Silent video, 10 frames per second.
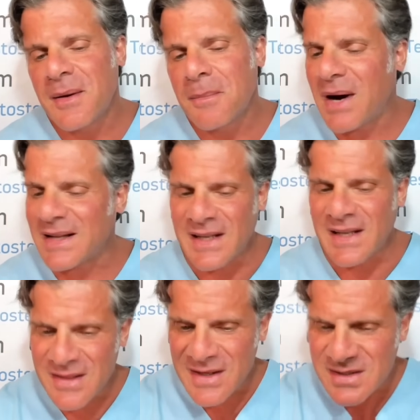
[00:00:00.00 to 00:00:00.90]
But
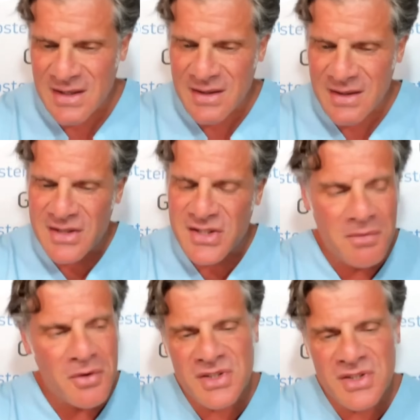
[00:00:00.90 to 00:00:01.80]
in this
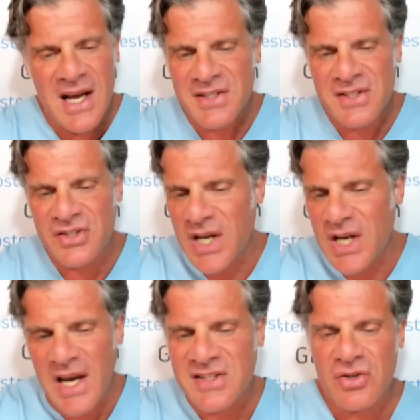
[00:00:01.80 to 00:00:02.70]
circumstances,
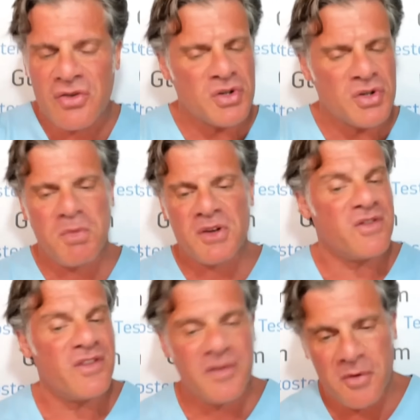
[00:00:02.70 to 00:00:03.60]
GH is not
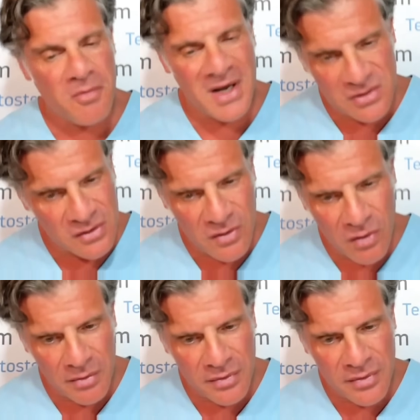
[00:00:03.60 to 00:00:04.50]
responsible for muscle
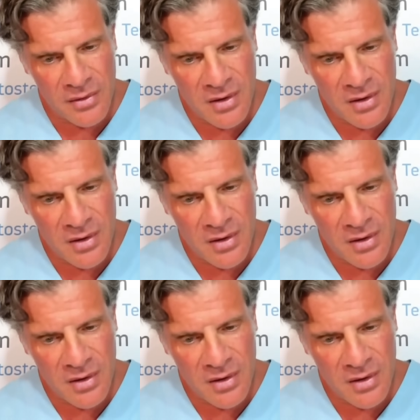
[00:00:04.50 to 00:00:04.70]
growth.